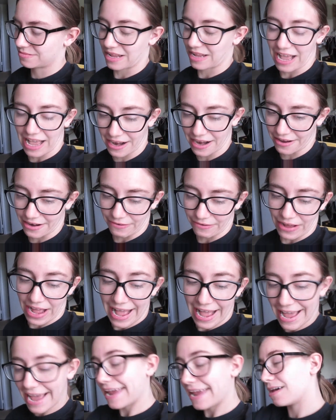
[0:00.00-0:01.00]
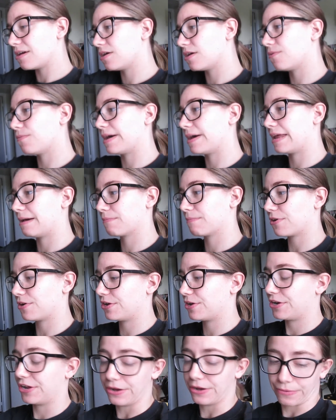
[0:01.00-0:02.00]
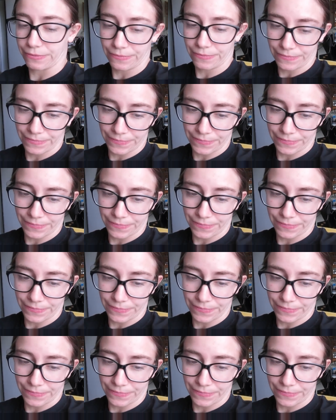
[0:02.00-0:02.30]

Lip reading: I don't know. I don't know what I'm gonna do.